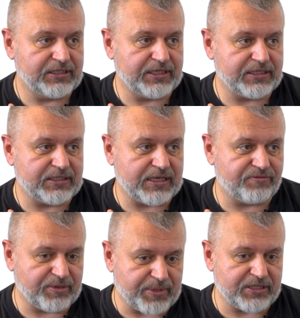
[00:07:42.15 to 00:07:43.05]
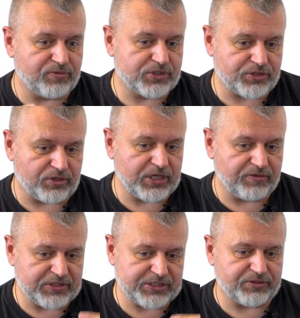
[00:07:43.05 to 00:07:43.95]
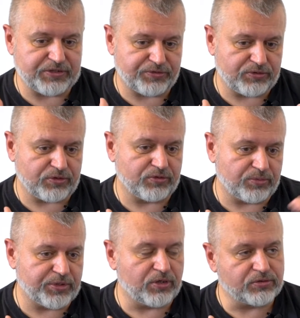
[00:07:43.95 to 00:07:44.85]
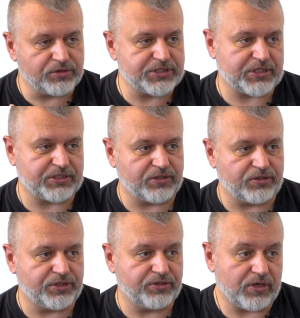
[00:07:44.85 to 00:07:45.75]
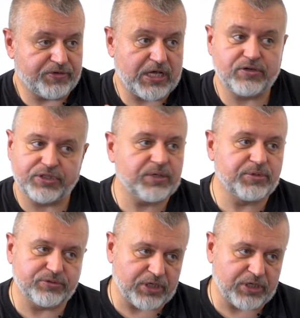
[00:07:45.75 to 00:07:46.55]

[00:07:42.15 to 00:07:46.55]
Like everybody was calling me, so if you do not belong to this category, we are not able to